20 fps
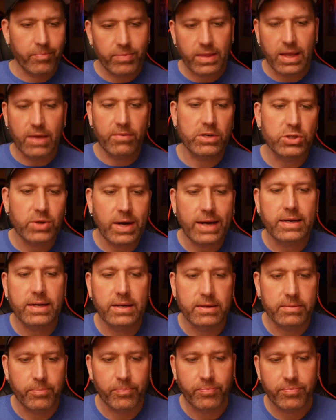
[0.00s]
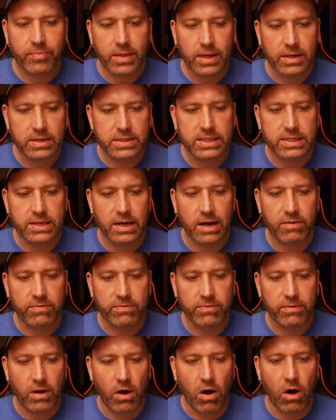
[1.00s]
If you tried to
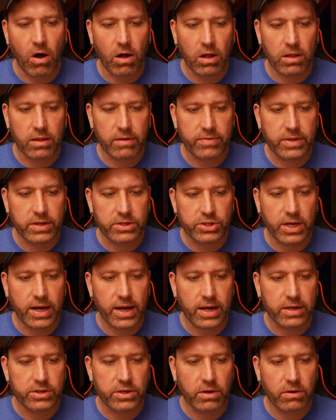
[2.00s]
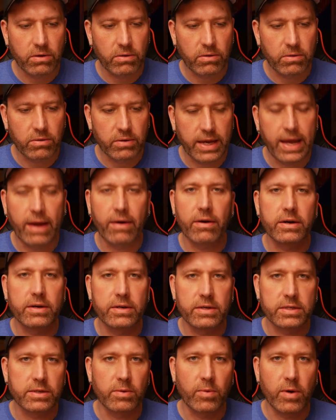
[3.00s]
stuff all of the G.I. Joe
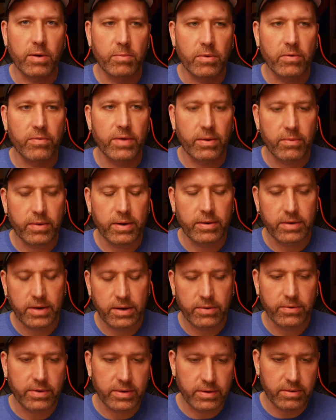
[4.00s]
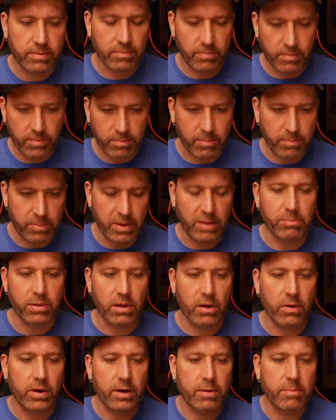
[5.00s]
characters in one movie, it would be
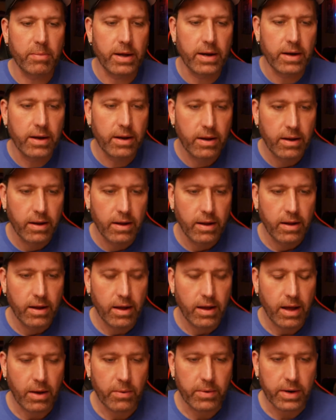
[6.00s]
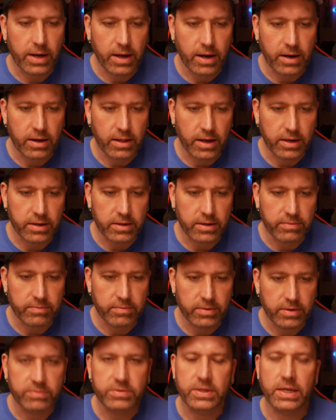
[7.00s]
bloated, but I would have kind of liked to
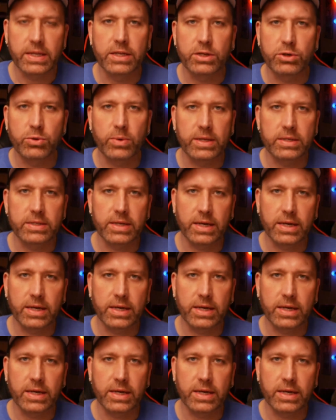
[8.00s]
have seen the twins.